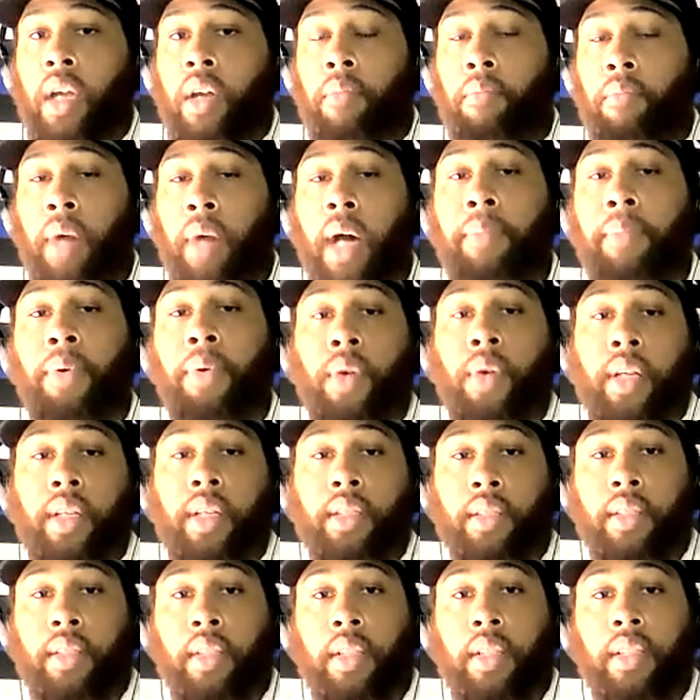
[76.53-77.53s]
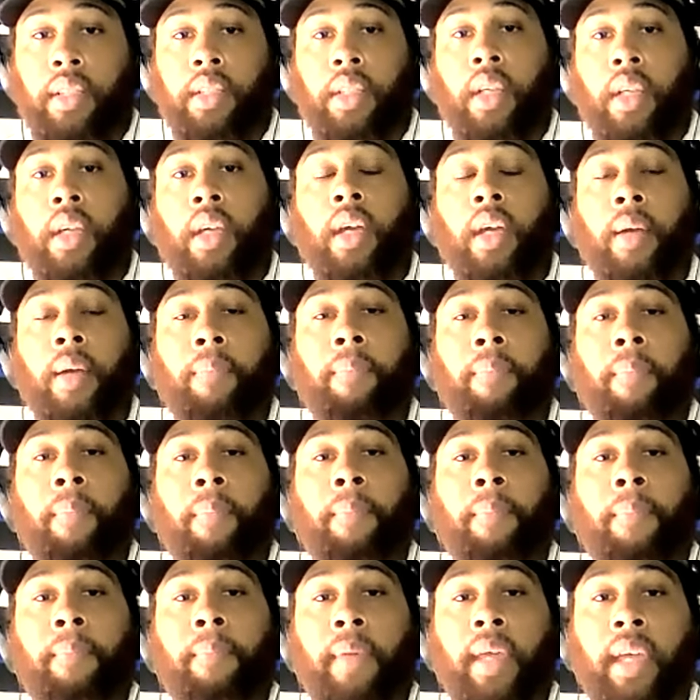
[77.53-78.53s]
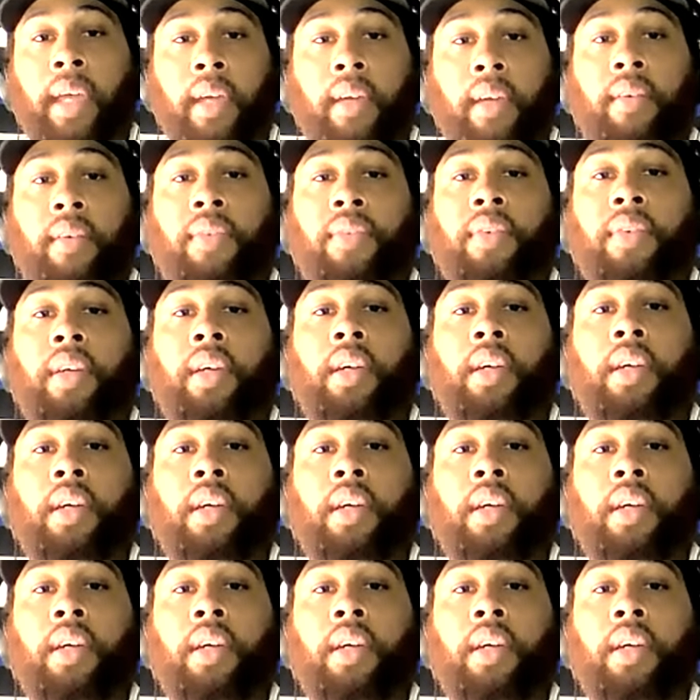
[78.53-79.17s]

My point is this. If